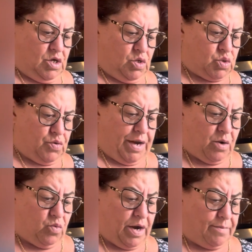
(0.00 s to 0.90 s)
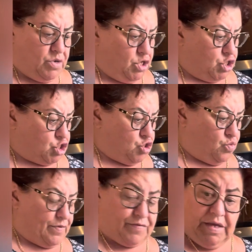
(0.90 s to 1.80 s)
So now what I'm gonna do
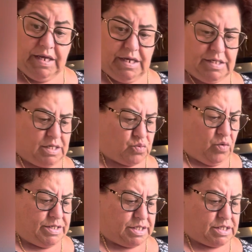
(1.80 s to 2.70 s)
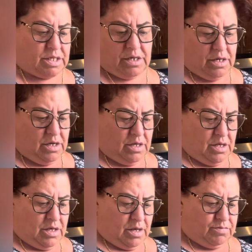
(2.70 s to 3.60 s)
with these is once
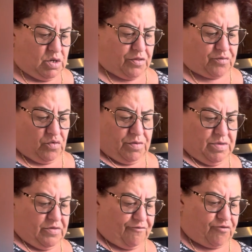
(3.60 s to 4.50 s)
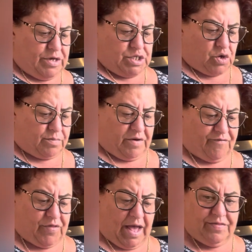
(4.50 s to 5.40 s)
I'm gonna throw them in the freezer, I'm gonna
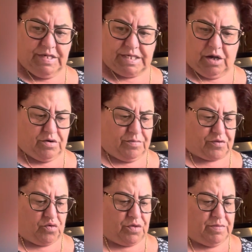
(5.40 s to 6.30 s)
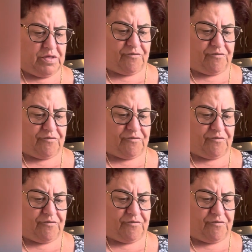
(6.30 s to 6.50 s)
flatten this out and throw them in the